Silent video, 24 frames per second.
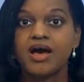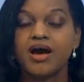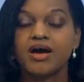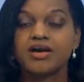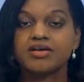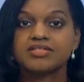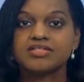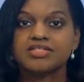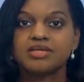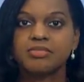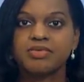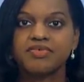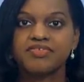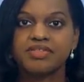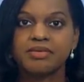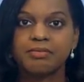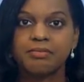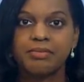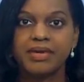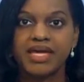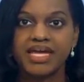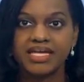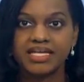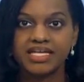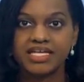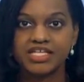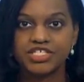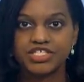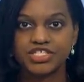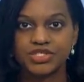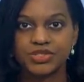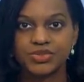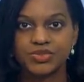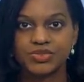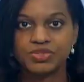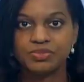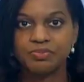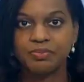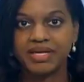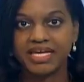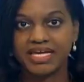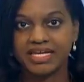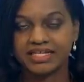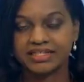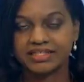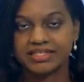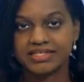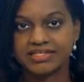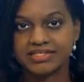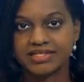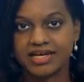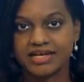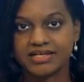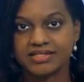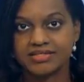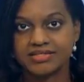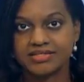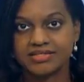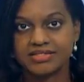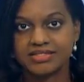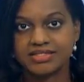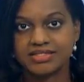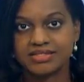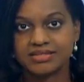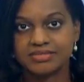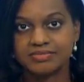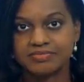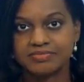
are some of the main issues being discussed.